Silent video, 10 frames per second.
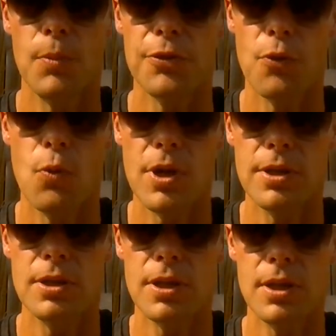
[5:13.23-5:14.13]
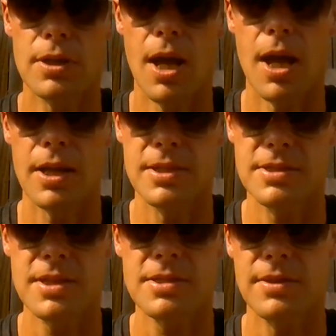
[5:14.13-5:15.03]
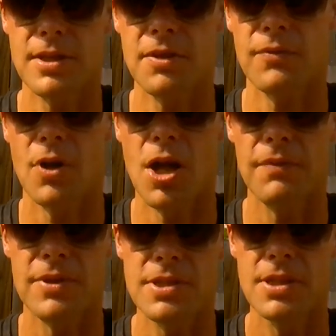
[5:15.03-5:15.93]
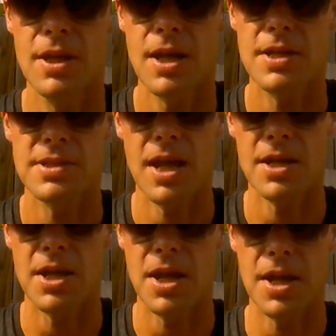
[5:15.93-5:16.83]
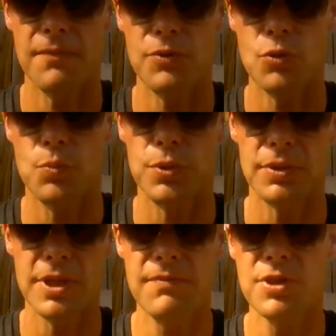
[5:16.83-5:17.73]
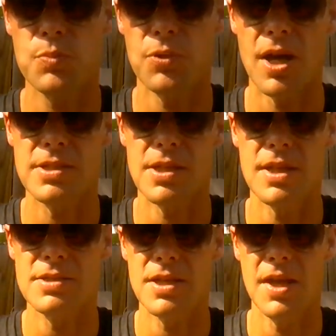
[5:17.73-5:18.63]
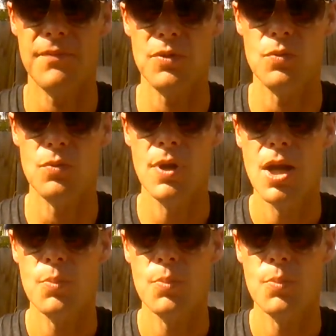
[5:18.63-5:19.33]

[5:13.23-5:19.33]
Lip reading: but the one consistent thing for all of us is that if you believe in the process, if you